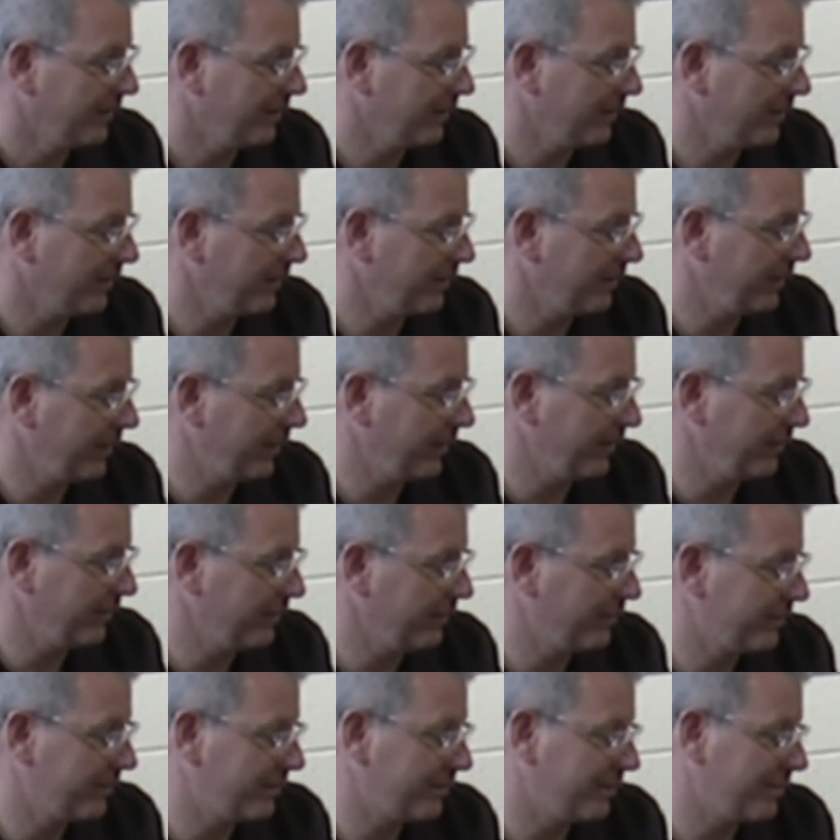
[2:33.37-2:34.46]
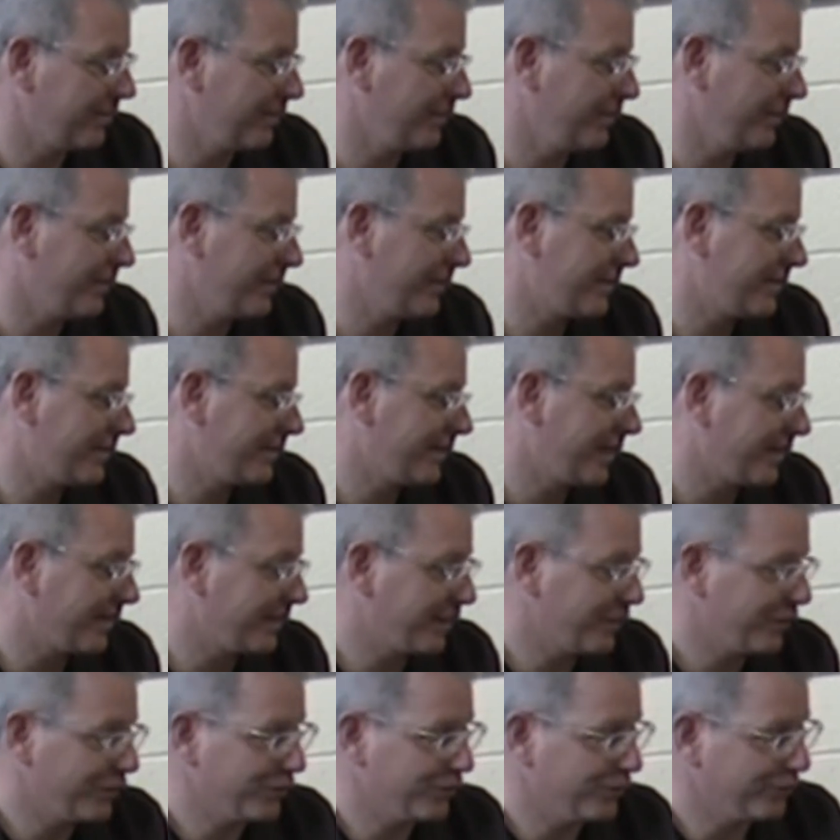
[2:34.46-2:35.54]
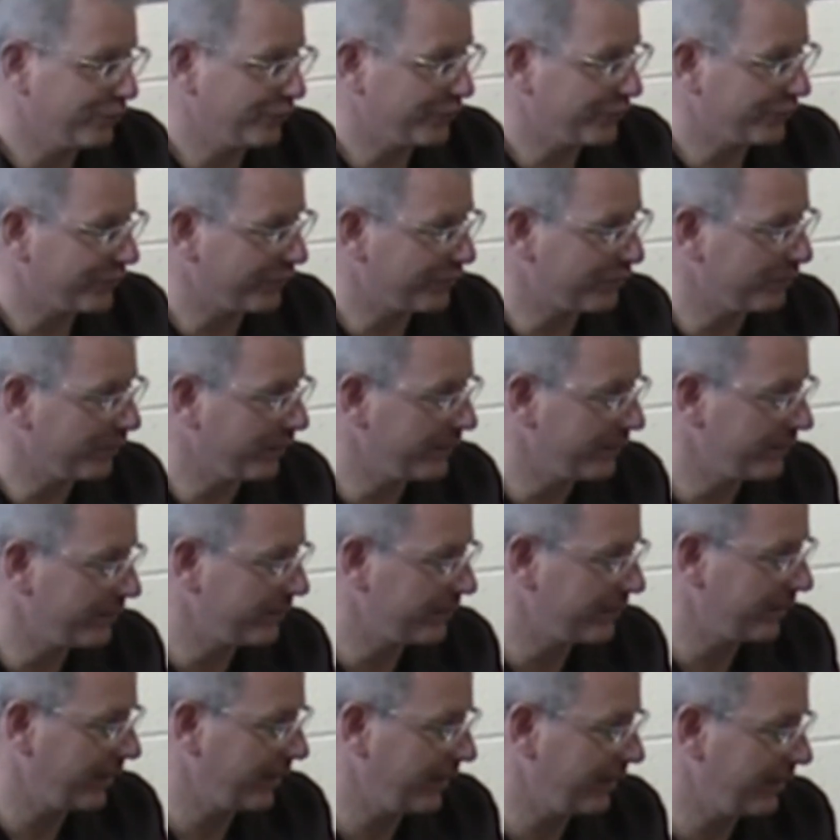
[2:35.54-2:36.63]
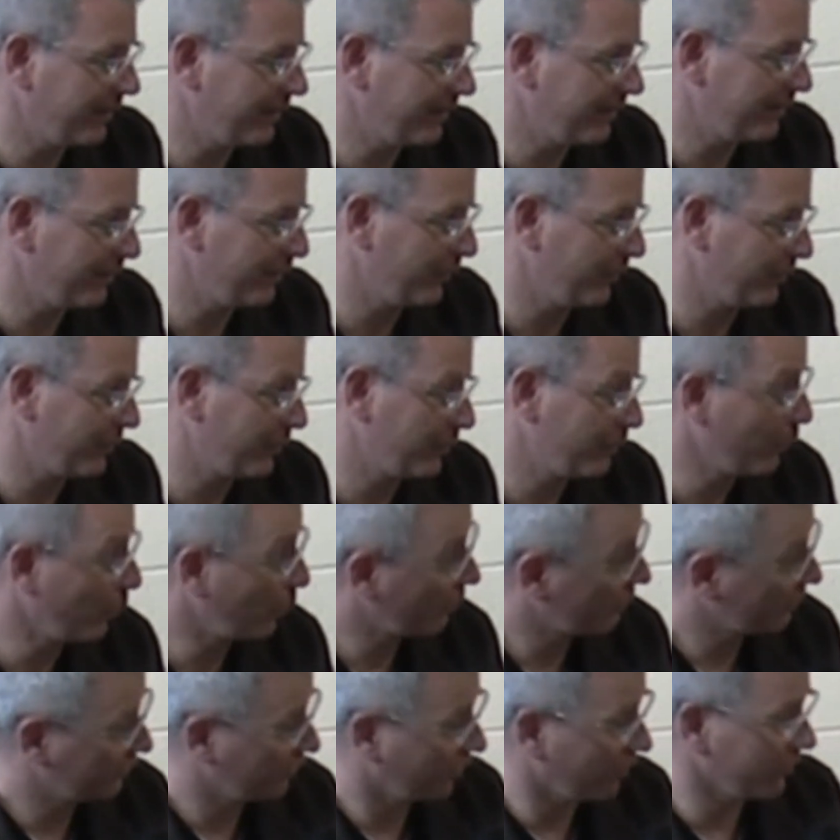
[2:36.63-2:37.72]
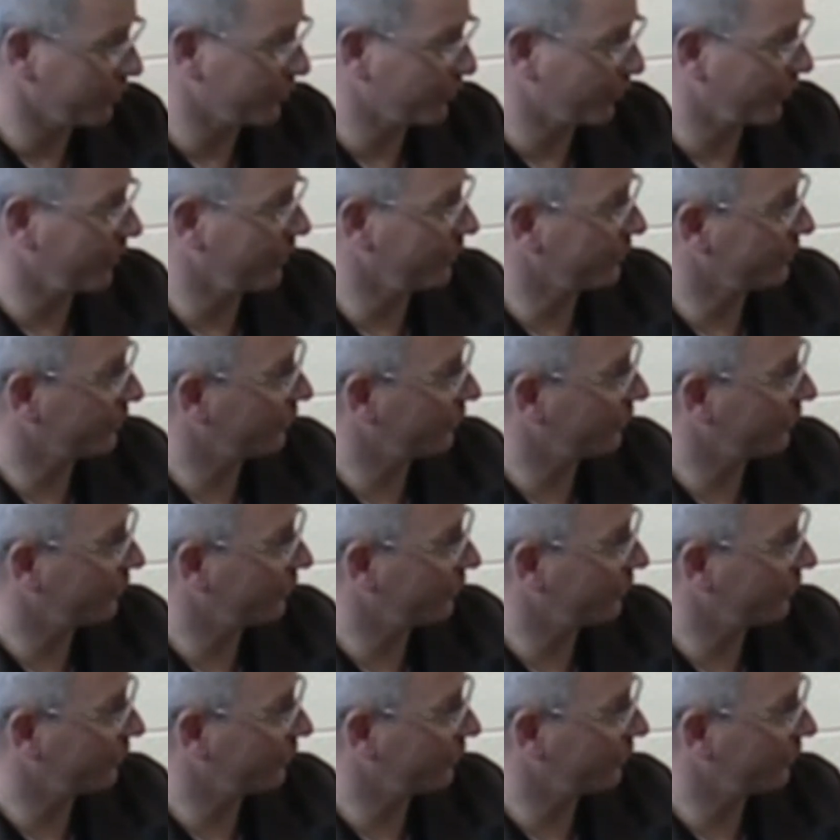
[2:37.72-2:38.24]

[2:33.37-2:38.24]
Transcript: And with nothing to do for 6 months, and with the Morgentaler trial